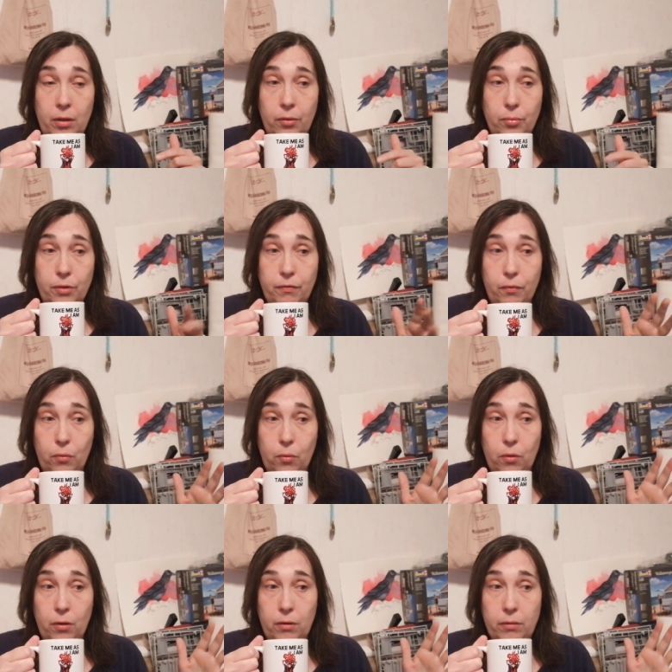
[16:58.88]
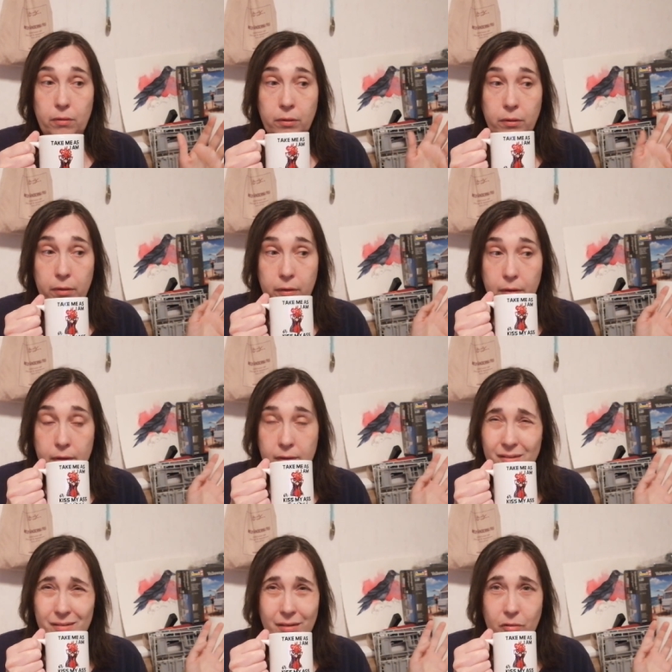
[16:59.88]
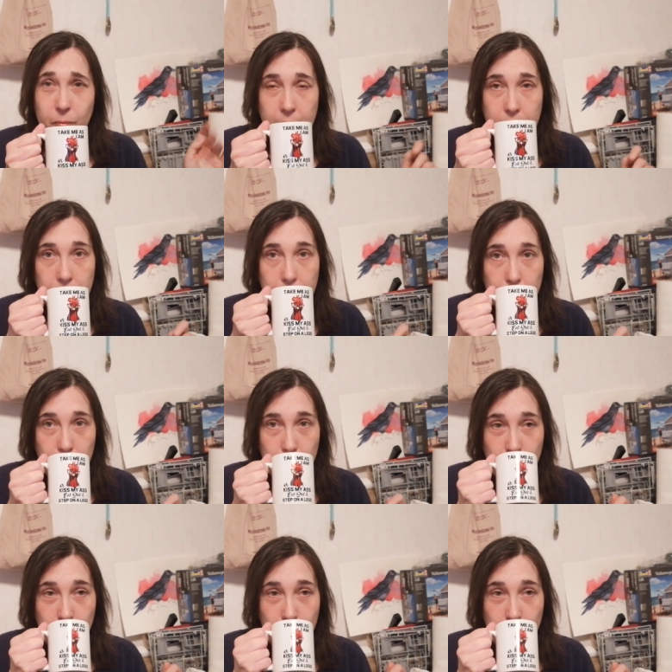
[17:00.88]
3, 4, 6 pages.